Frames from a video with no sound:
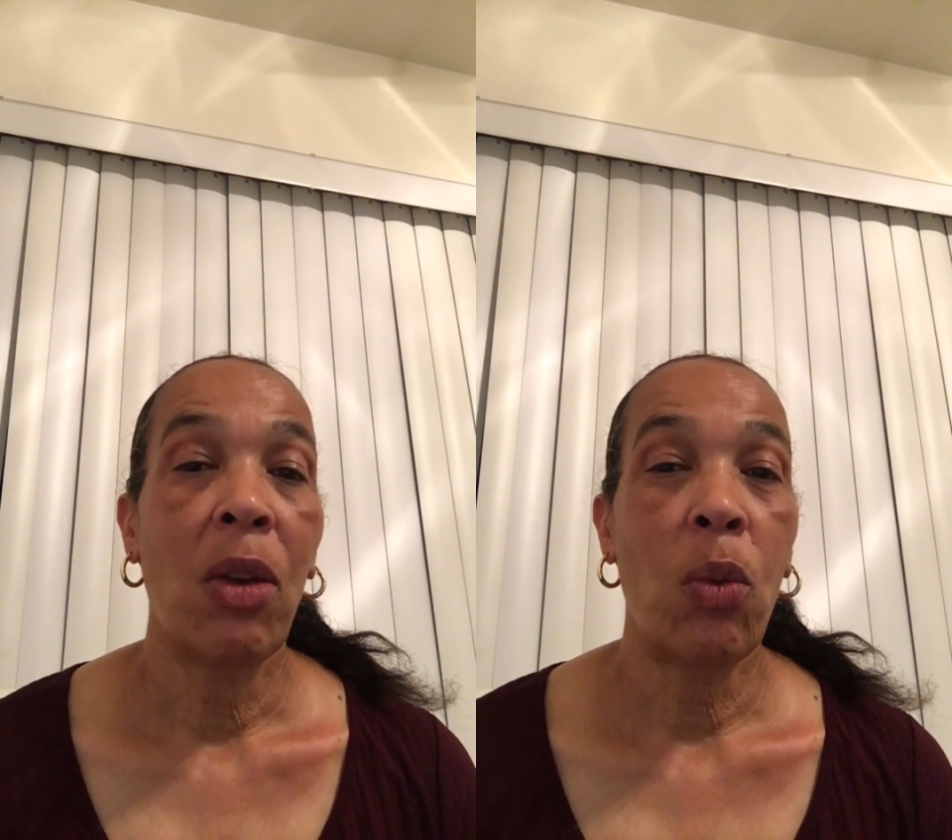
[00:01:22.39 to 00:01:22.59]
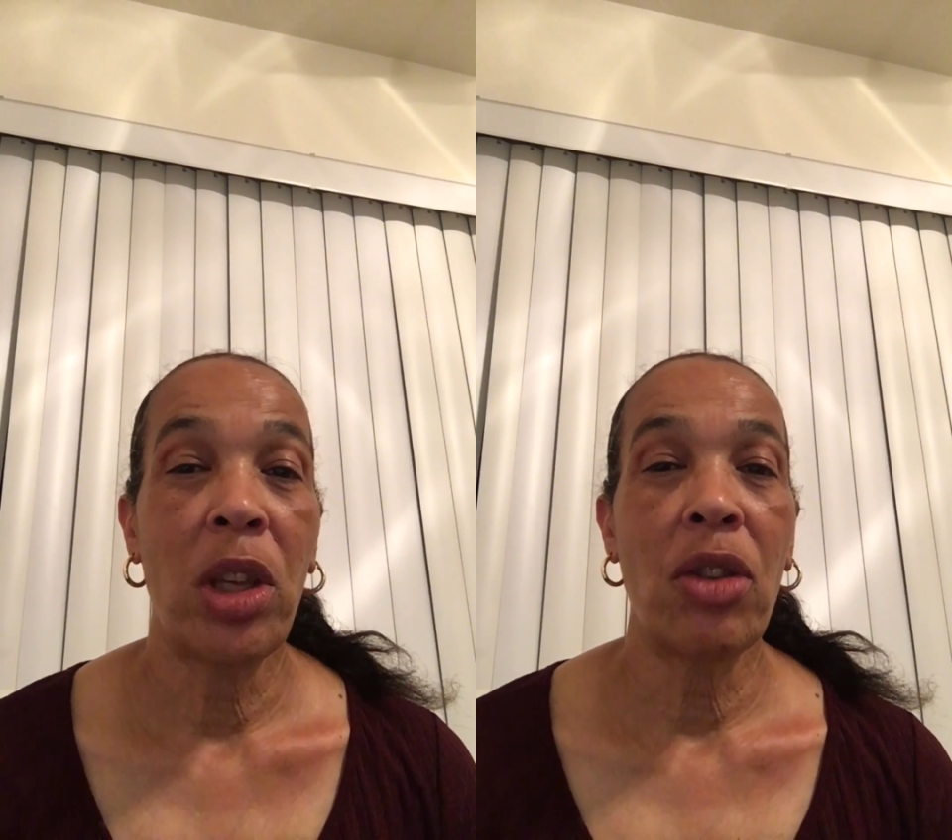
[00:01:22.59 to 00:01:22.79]

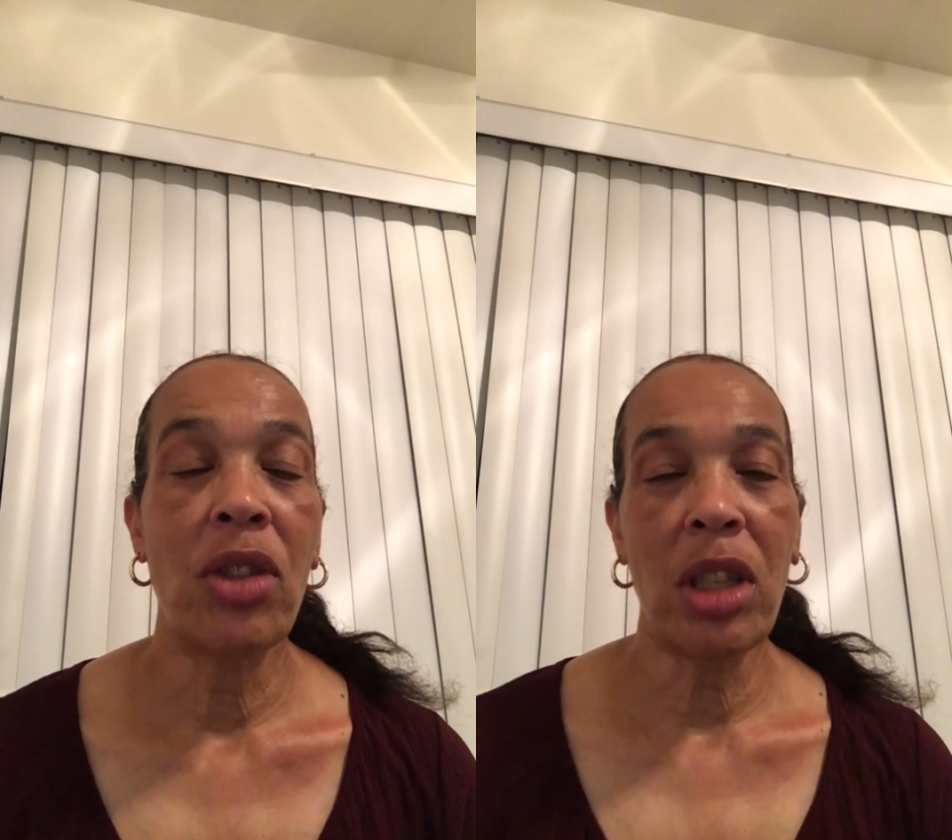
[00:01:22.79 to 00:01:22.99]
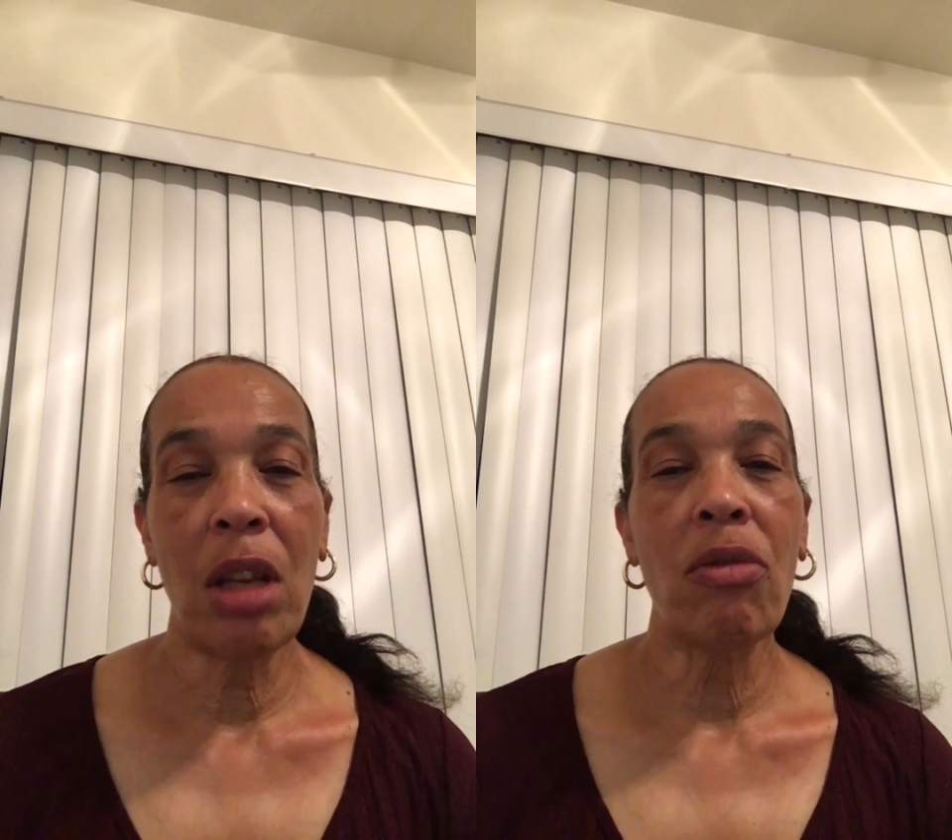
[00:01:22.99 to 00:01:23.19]
when you
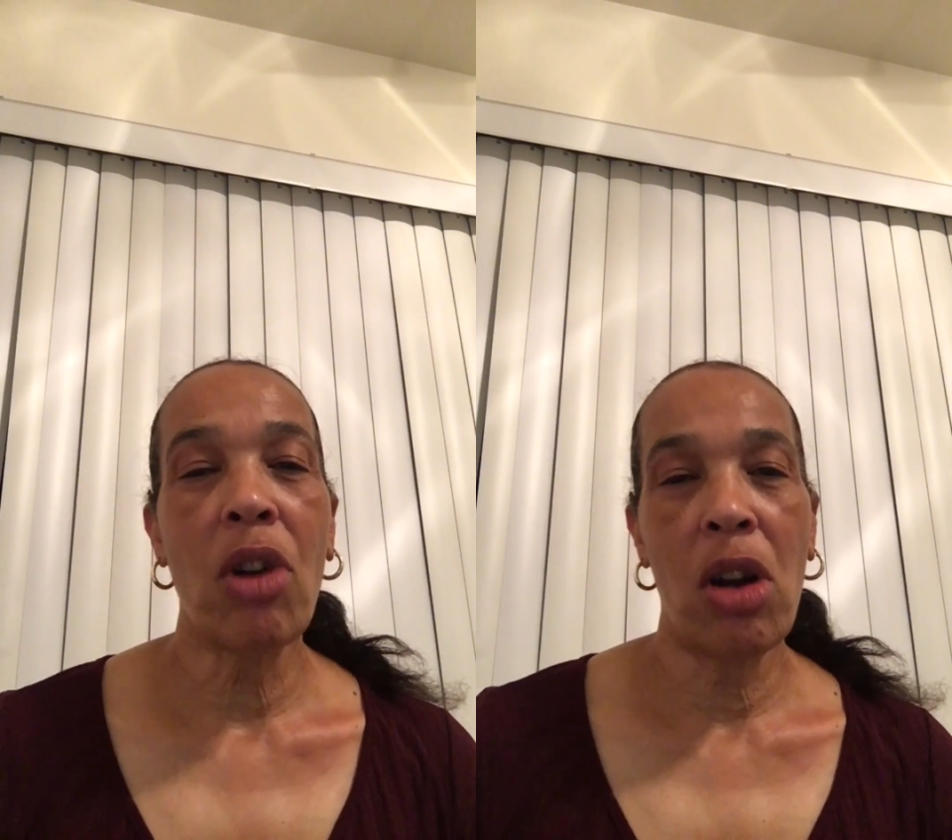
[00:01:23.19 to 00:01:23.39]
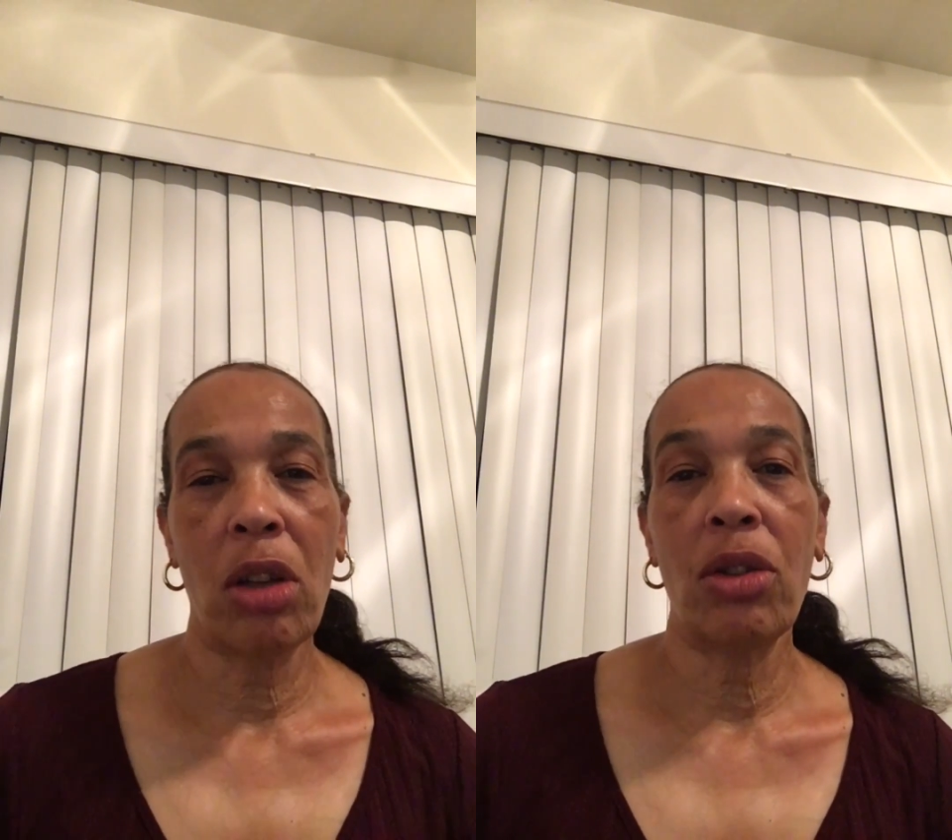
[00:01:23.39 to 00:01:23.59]
see
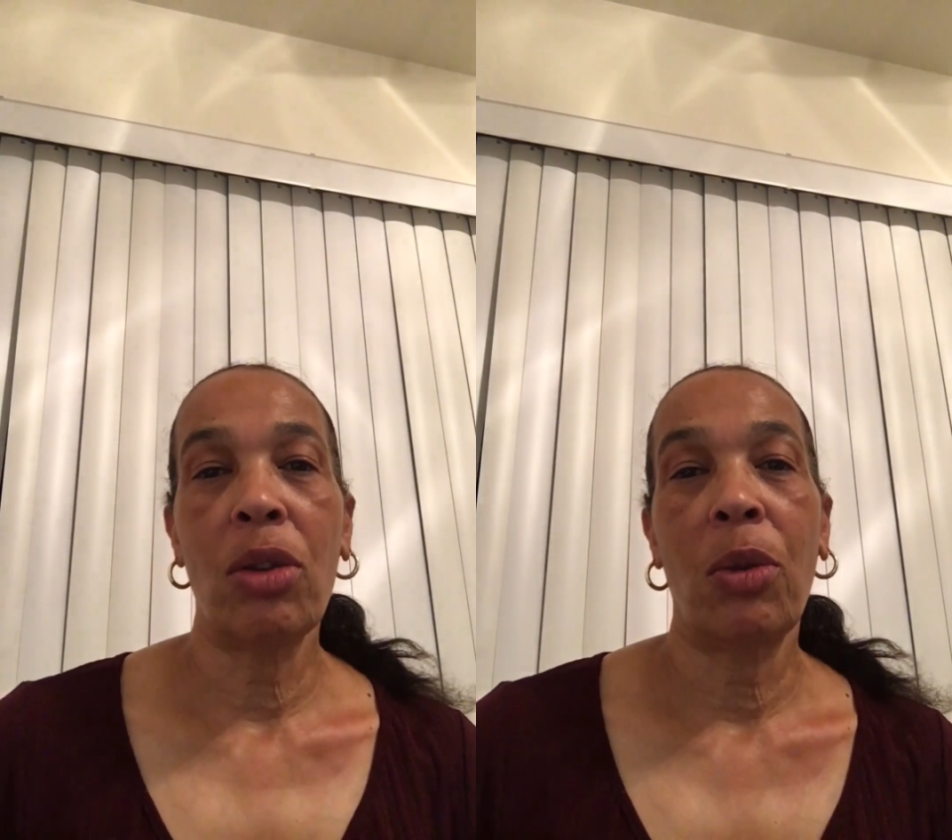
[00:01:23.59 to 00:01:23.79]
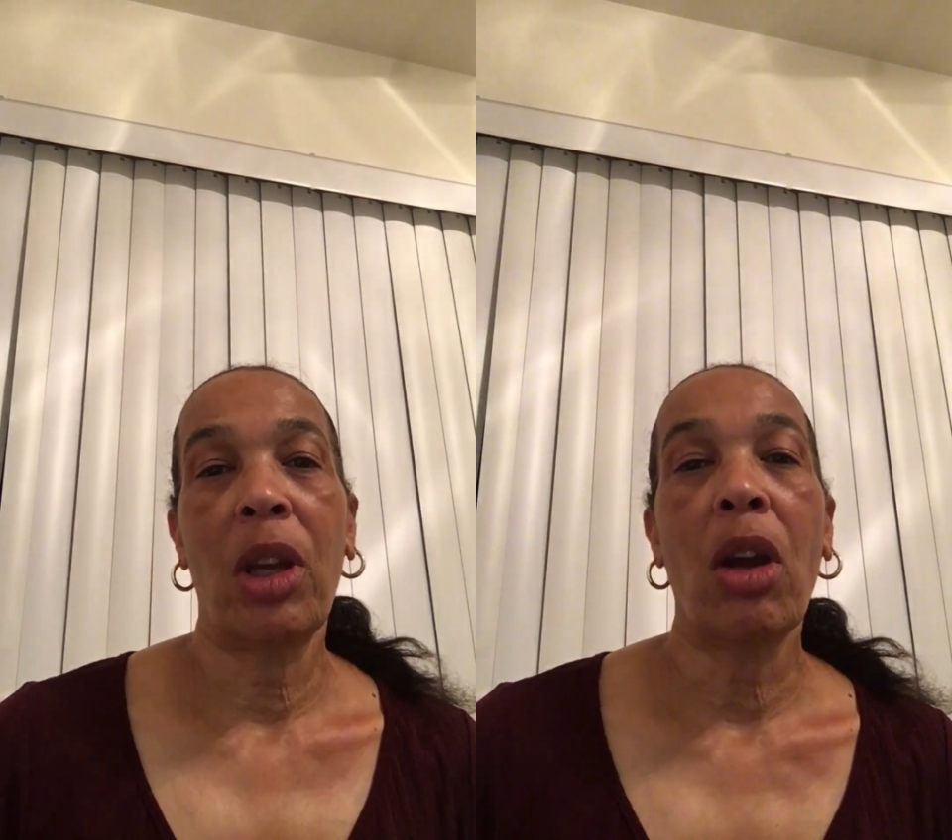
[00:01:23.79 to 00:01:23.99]
wrongdoing,